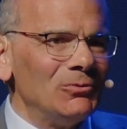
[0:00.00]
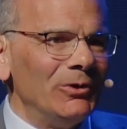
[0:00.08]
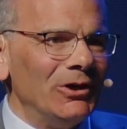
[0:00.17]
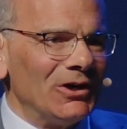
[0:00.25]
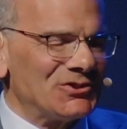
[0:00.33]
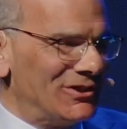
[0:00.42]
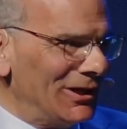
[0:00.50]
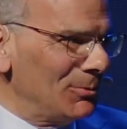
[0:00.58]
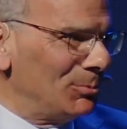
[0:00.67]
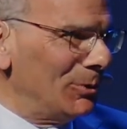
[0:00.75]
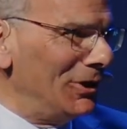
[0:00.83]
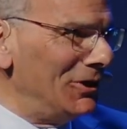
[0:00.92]
We are
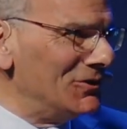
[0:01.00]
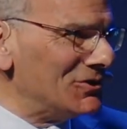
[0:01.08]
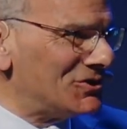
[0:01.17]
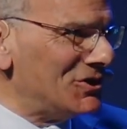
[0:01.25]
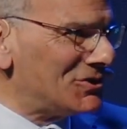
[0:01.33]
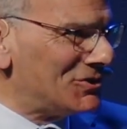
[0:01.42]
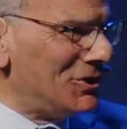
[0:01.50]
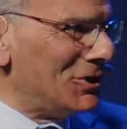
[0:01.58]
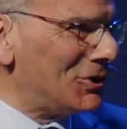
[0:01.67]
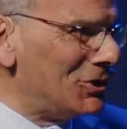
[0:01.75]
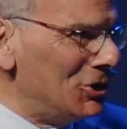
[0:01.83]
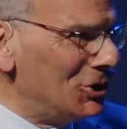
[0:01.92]
celebrating the
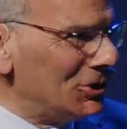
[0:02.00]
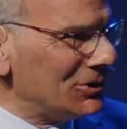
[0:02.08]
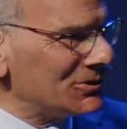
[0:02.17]
60th year